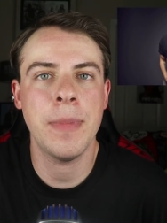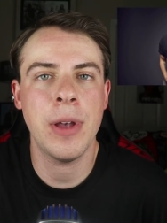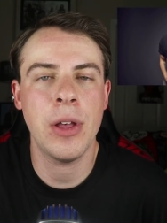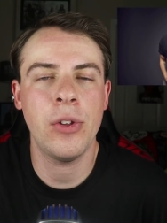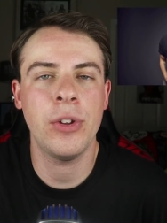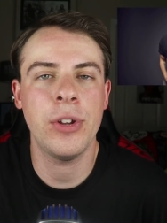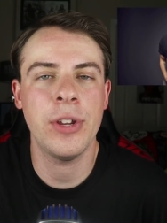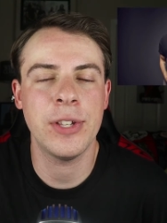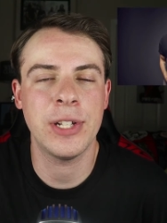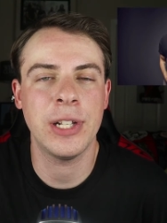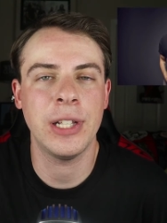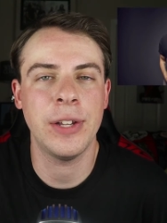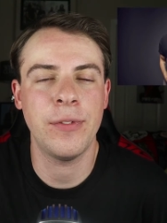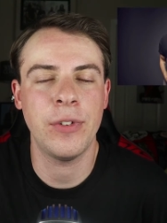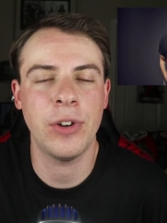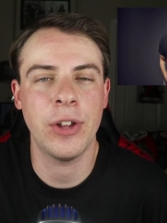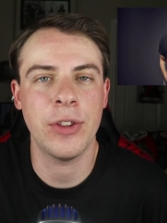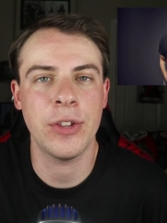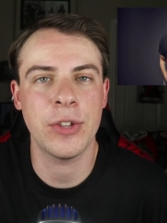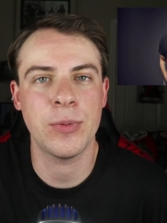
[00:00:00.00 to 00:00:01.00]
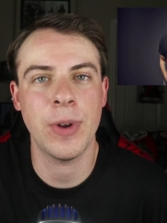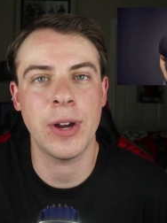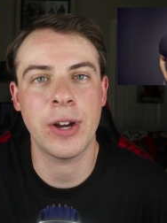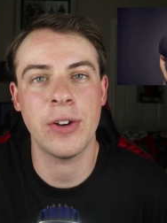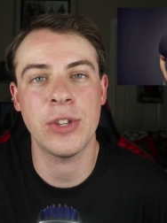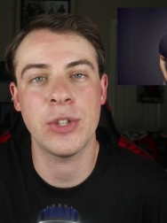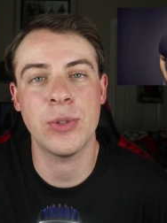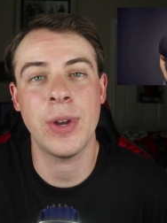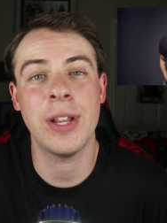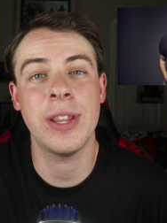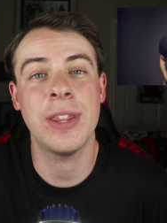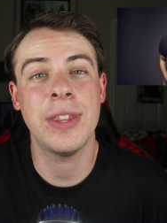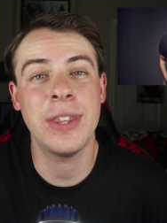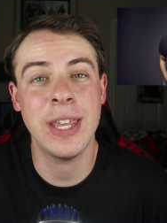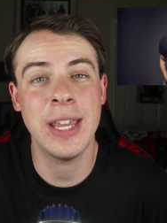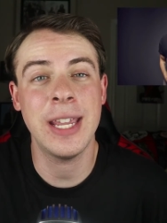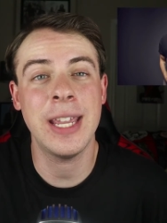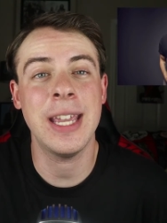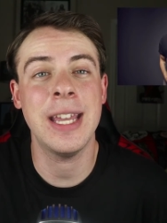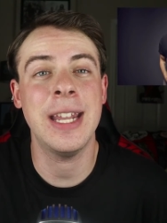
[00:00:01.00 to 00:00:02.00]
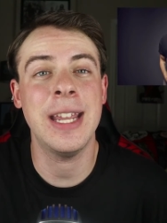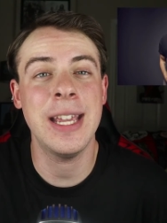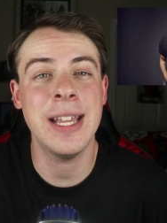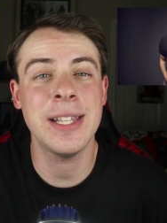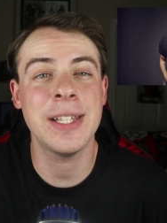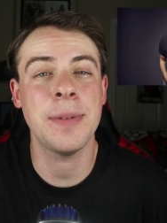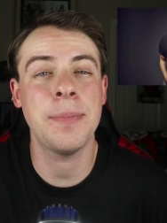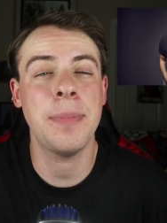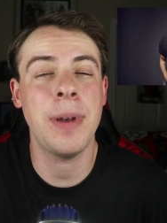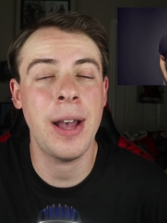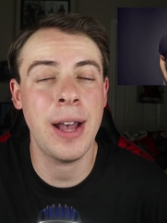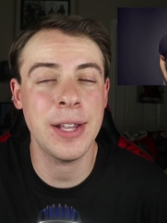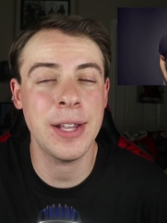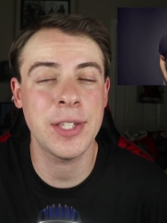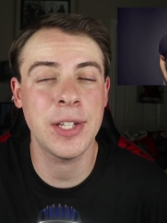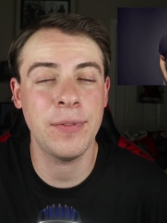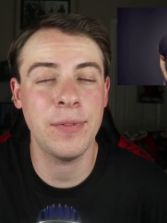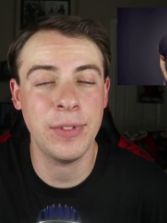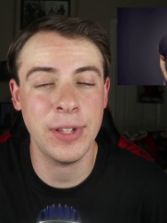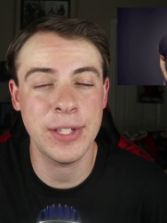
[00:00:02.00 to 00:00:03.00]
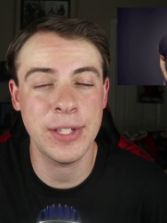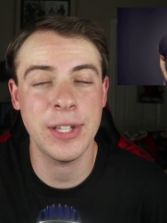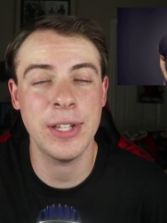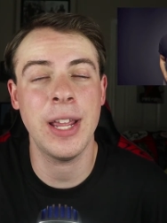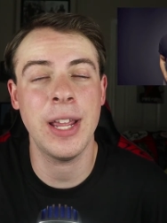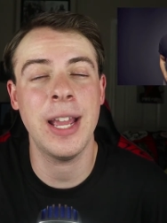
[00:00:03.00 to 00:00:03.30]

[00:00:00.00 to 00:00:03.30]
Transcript: melodies delivered on this record, so I think it is a positive listen.